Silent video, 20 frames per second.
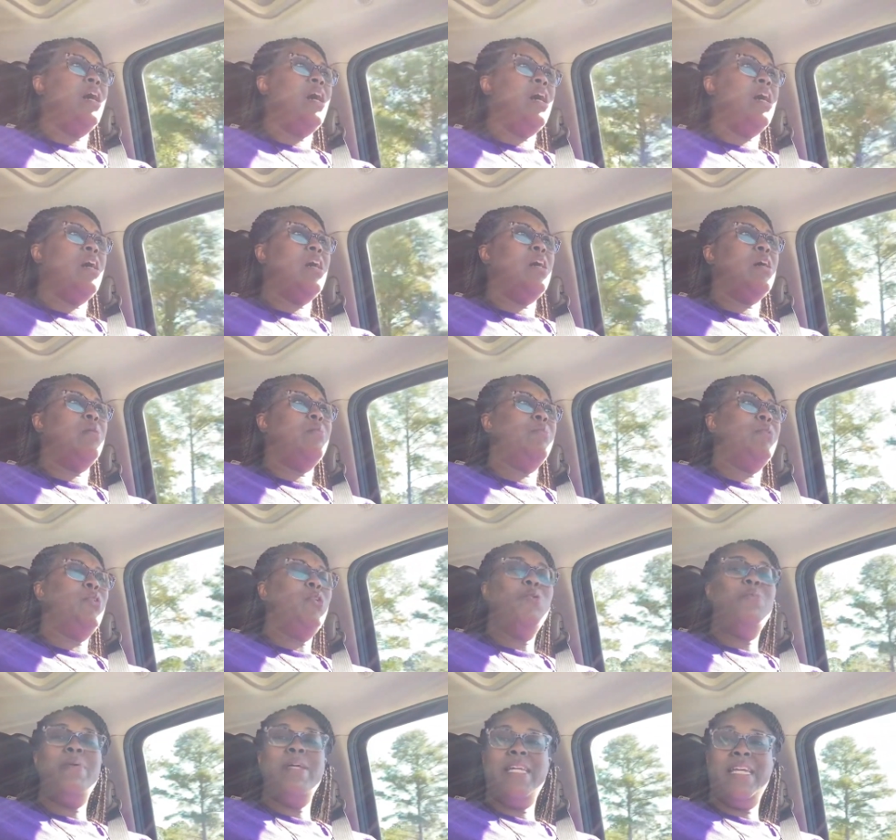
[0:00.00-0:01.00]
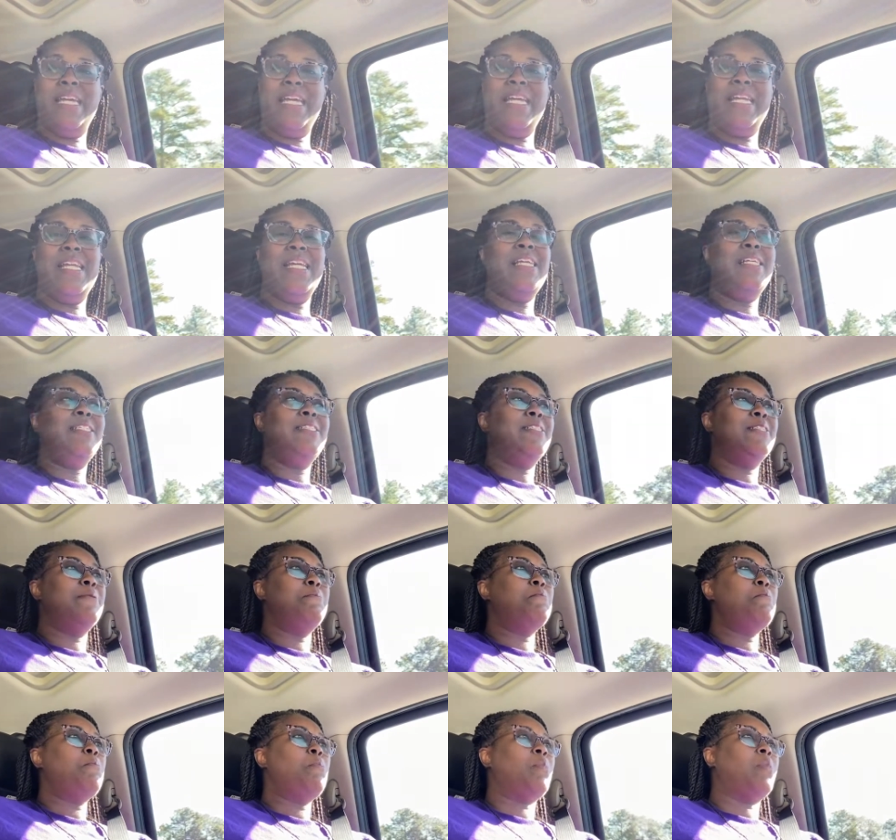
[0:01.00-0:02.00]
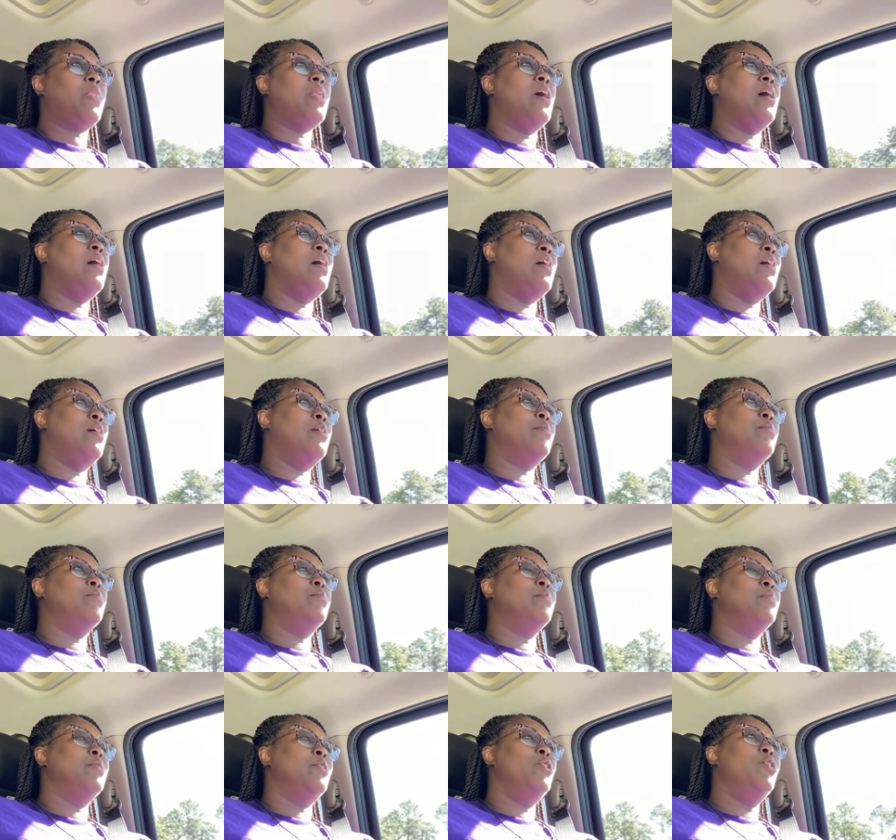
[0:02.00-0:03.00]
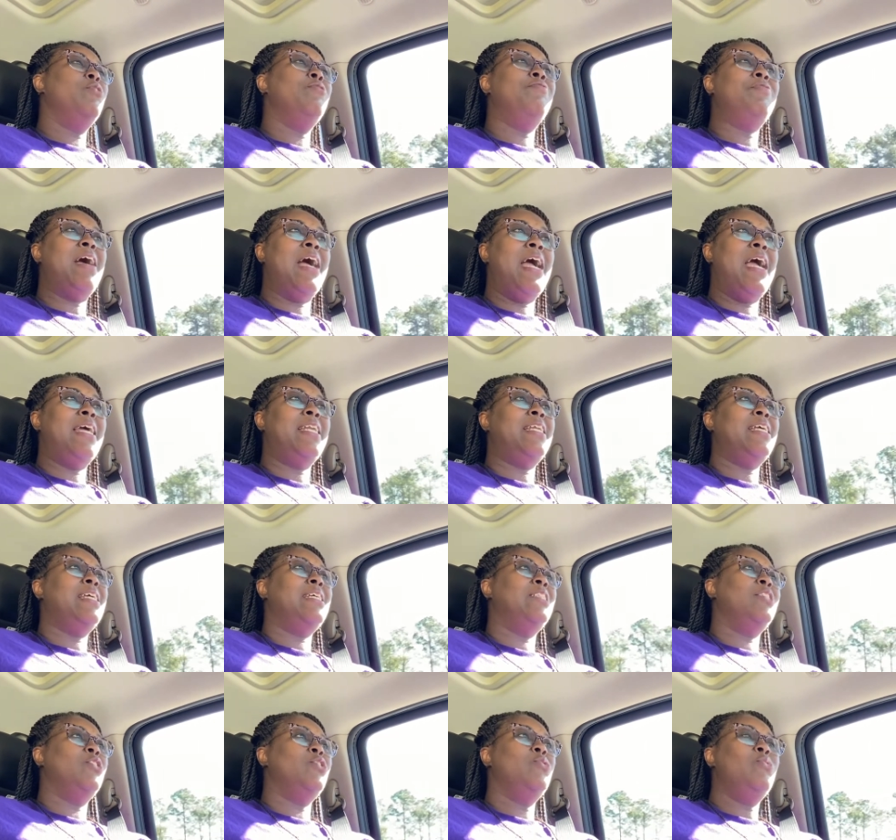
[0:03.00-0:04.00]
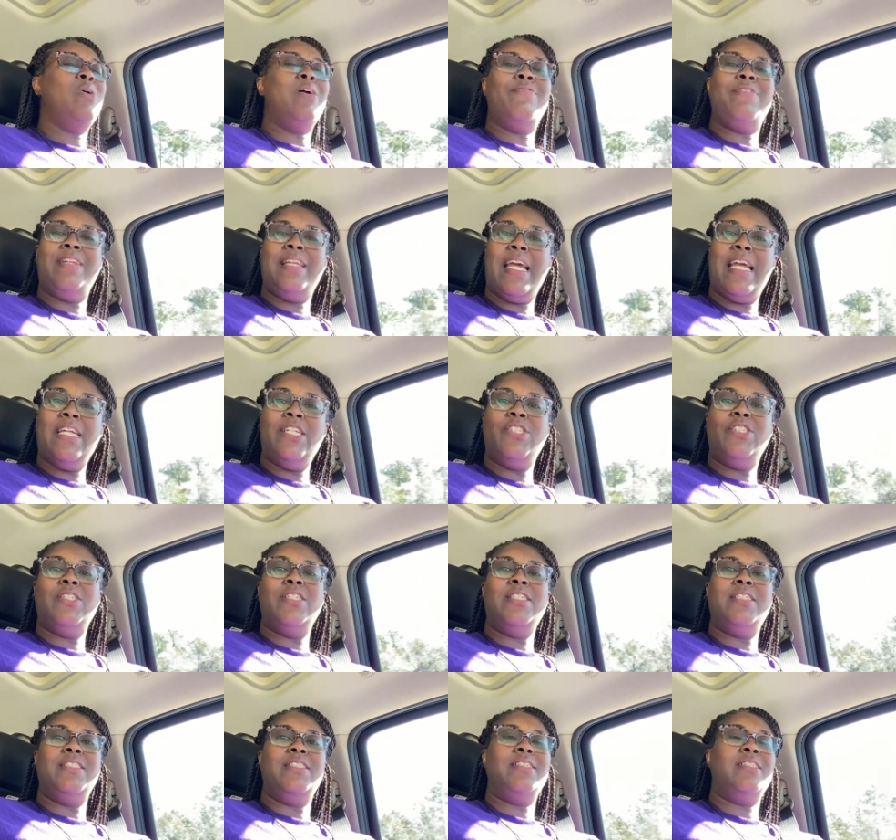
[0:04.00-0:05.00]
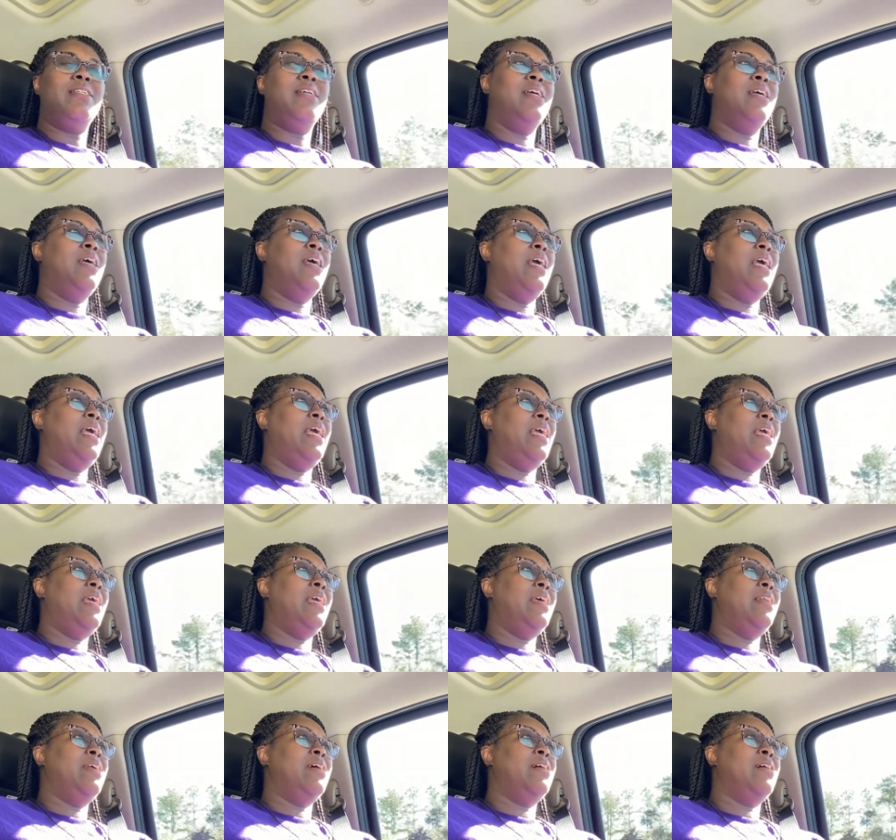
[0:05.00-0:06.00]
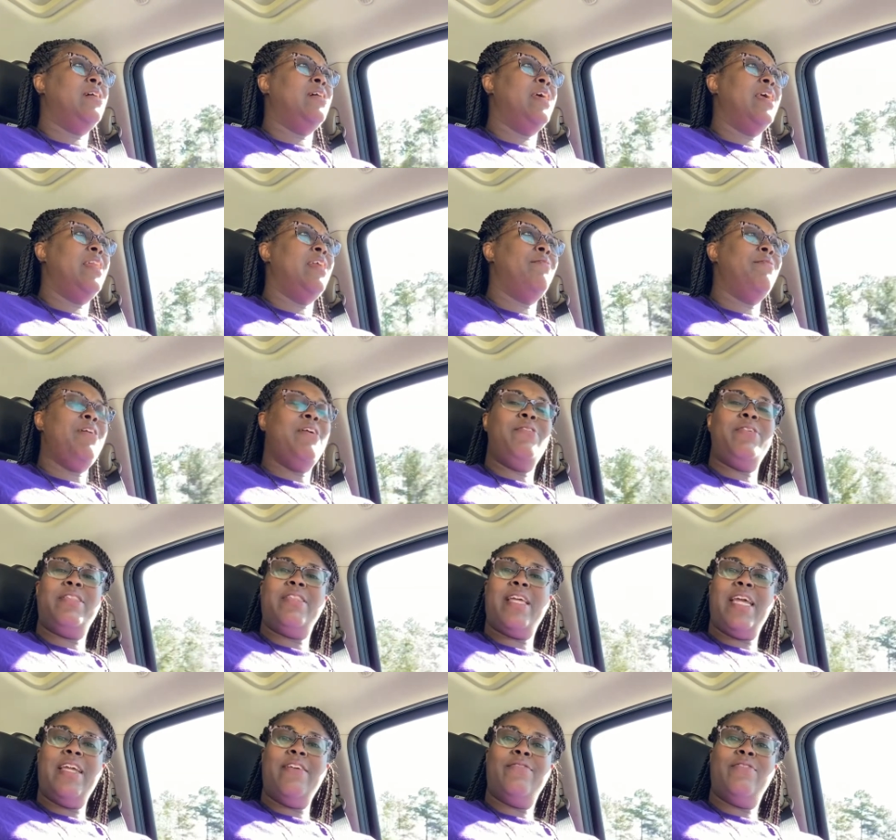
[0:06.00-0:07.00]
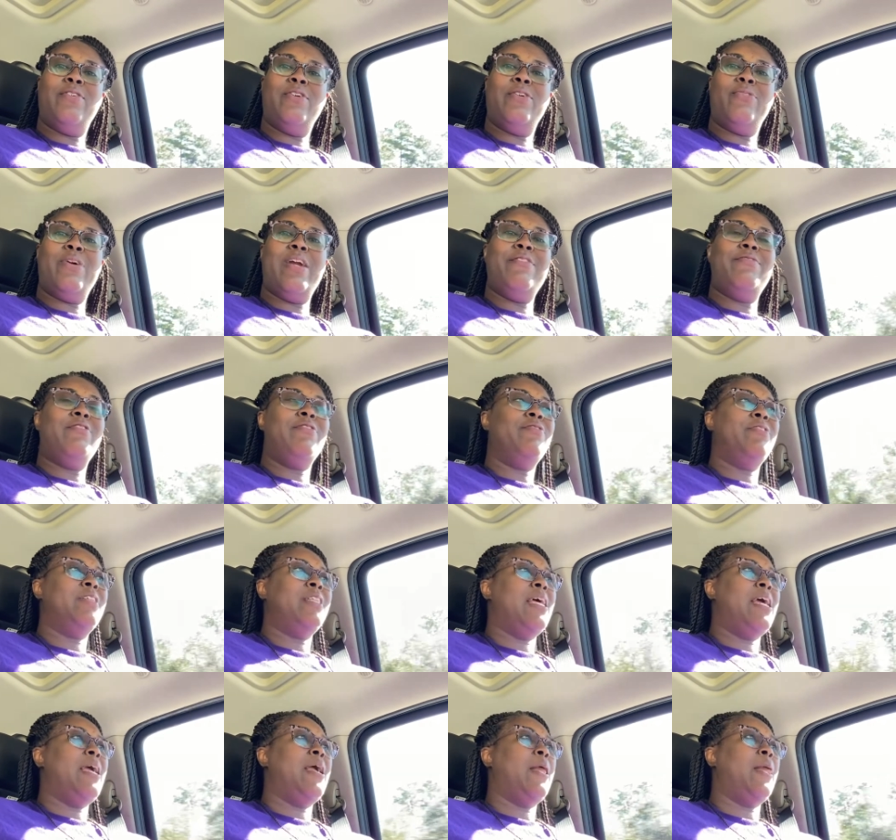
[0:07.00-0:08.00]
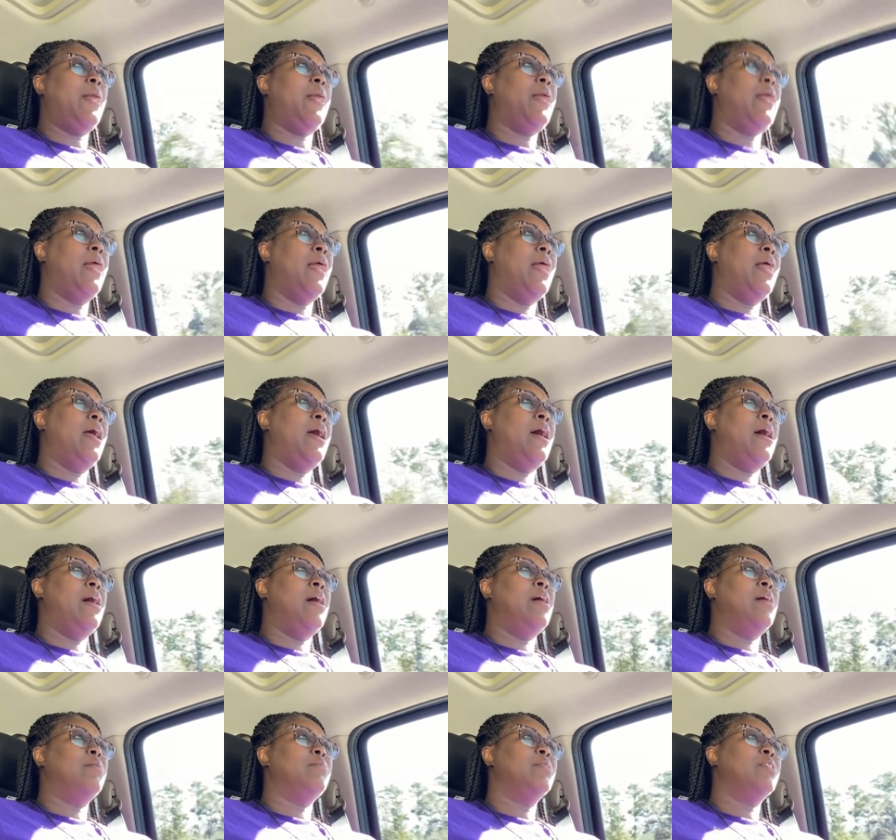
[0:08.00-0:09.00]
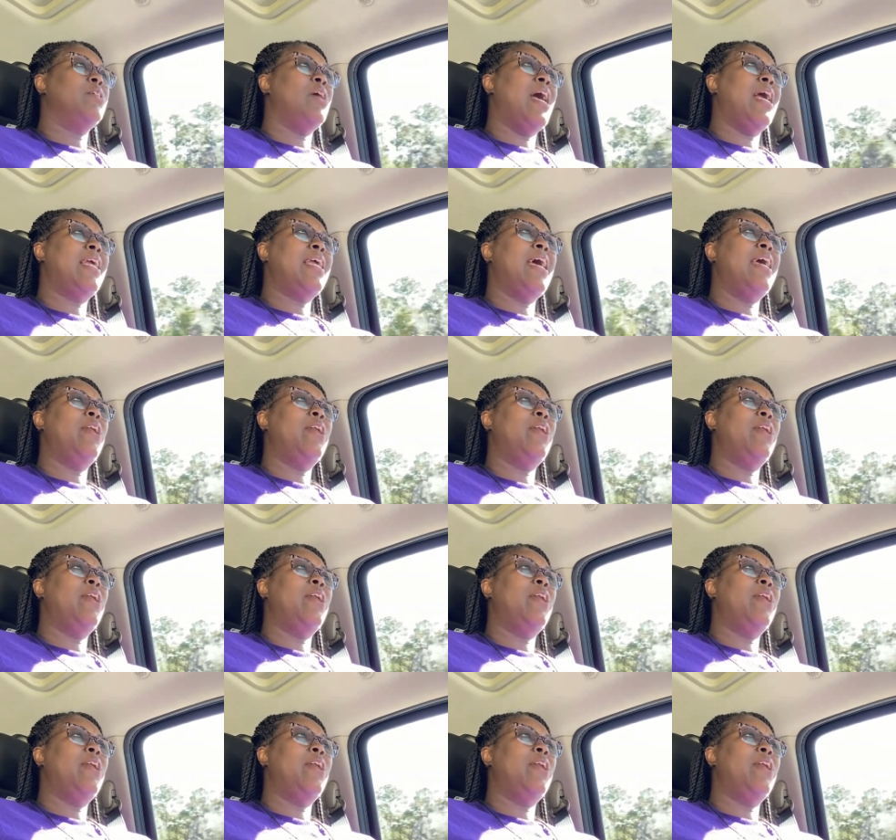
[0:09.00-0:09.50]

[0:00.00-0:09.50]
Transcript: um, new beginnings, um, new findings, new revelations, and uh, and I'm very thankful and grateful for that. Um, so I kind